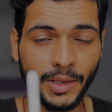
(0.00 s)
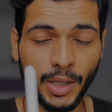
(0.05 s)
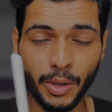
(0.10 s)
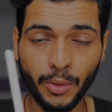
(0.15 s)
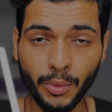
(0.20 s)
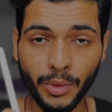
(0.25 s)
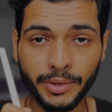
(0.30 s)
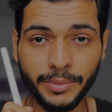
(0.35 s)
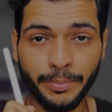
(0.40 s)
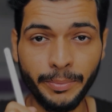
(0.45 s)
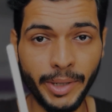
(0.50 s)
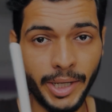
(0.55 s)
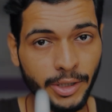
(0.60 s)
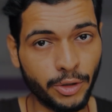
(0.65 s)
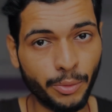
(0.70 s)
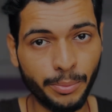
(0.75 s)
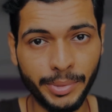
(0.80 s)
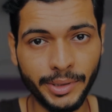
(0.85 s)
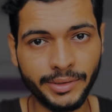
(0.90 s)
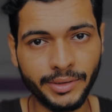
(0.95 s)
that was make
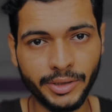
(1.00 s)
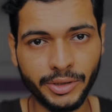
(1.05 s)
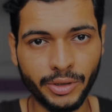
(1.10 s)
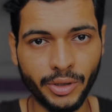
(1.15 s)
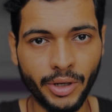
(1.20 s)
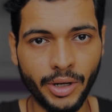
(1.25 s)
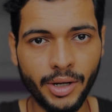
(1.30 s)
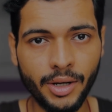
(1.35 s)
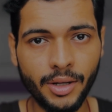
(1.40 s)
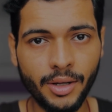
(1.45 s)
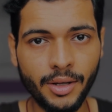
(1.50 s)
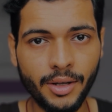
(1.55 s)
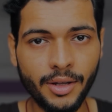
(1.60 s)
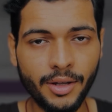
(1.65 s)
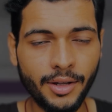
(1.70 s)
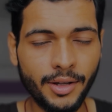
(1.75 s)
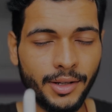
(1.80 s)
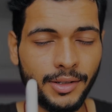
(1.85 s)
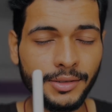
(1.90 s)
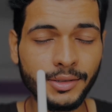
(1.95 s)
your business good.
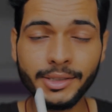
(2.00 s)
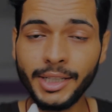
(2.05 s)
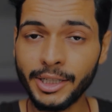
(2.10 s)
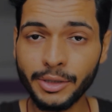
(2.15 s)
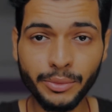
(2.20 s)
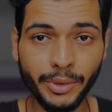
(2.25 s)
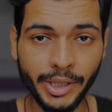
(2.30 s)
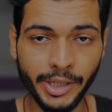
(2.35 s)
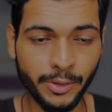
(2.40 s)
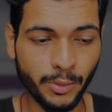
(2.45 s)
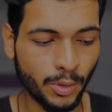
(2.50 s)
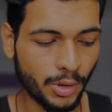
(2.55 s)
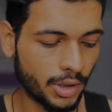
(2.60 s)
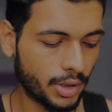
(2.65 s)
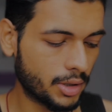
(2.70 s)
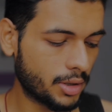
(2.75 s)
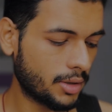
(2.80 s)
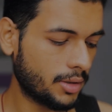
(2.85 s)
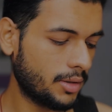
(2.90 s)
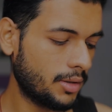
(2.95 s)
So that's why it
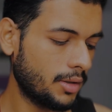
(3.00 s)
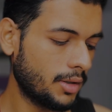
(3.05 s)
worked.